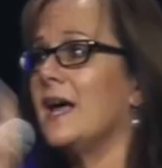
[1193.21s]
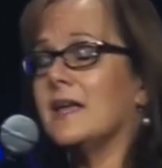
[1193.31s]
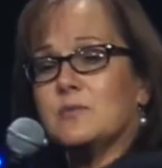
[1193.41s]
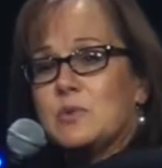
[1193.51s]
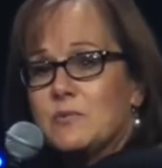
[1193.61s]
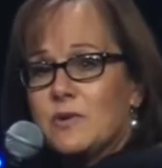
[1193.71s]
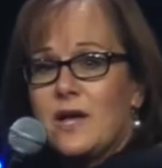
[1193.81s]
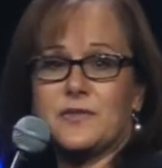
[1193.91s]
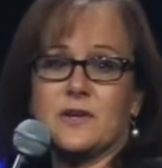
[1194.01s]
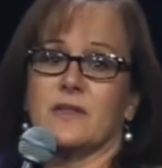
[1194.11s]
and the people
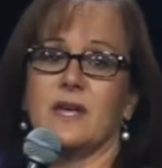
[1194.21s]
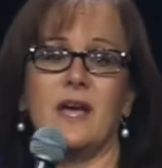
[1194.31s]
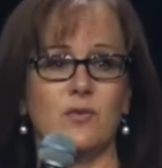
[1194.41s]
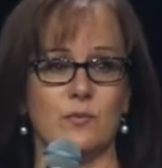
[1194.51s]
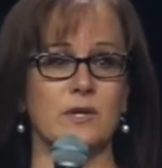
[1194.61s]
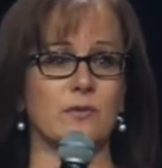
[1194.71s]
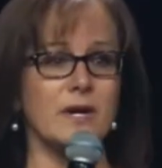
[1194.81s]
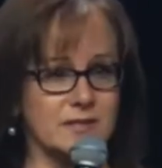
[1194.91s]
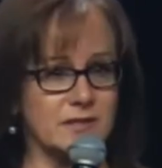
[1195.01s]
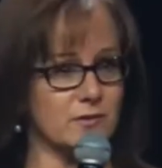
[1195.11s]
out there, they haven't been
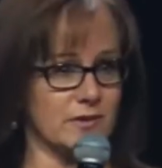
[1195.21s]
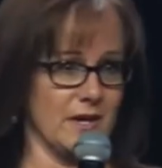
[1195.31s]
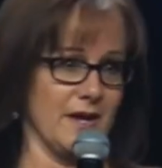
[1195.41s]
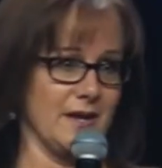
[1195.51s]
rescued yet.